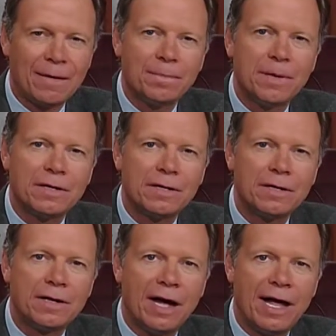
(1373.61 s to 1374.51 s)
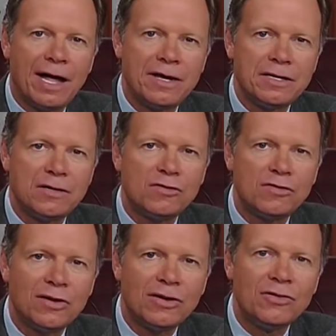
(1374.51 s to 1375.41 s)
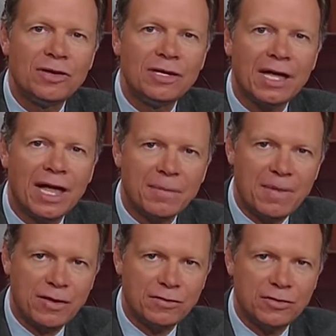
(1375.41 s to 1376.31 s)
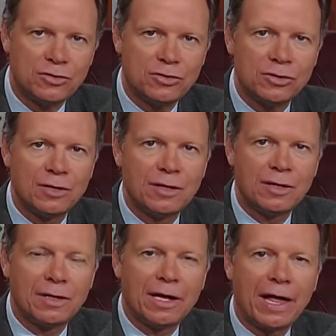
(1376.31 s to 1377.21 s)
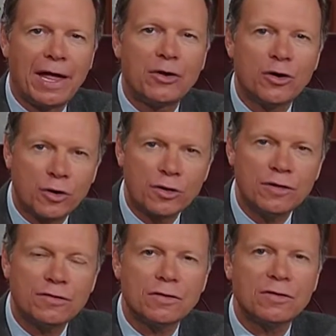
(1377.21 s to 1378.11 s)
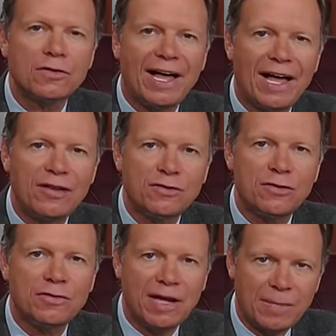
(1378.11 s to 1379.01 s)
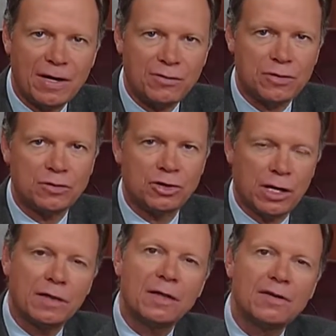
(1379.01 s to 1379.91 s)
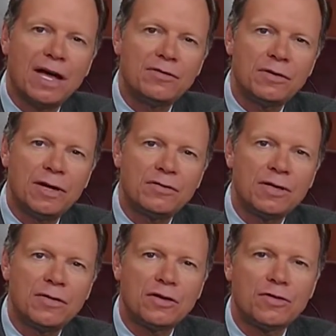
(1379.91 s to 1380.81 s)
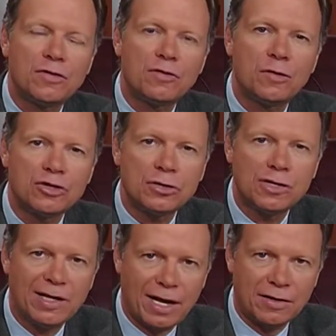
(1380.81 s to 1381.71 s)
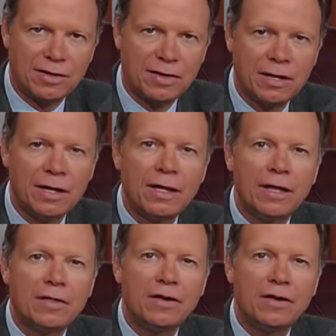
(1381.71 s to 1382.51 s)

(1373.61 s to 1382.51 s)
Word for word: But God is sending a message, an earnest last day message, and the devil has given us a diversionary tactic. The